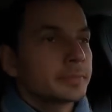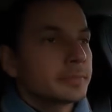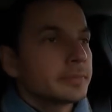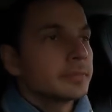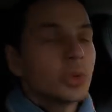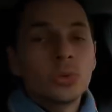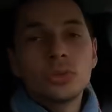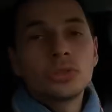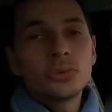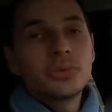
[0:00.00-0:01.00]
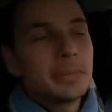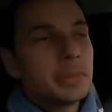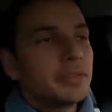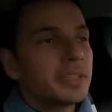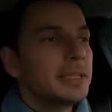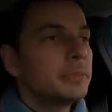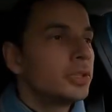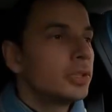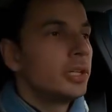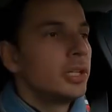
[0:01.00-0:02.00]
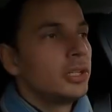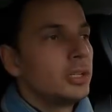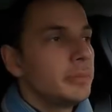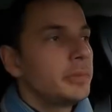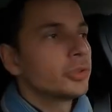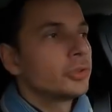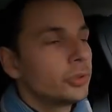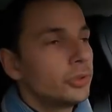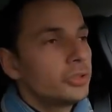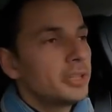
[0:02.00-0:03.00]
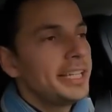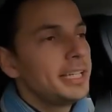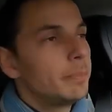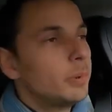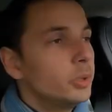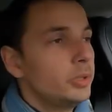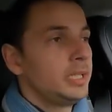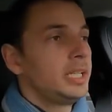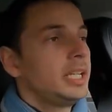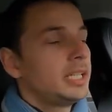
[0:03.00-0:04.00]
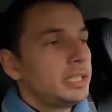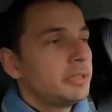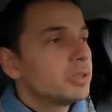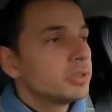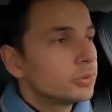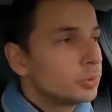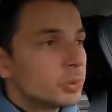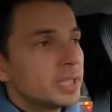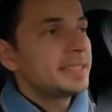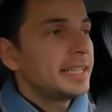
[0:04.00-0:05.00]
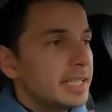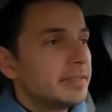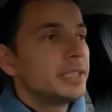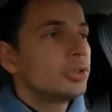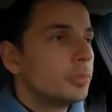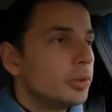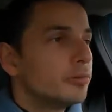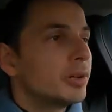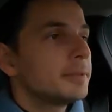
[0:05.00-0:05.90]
So today, it's not necessarily the best thing. It's raining. During my entire test, it just kept raining.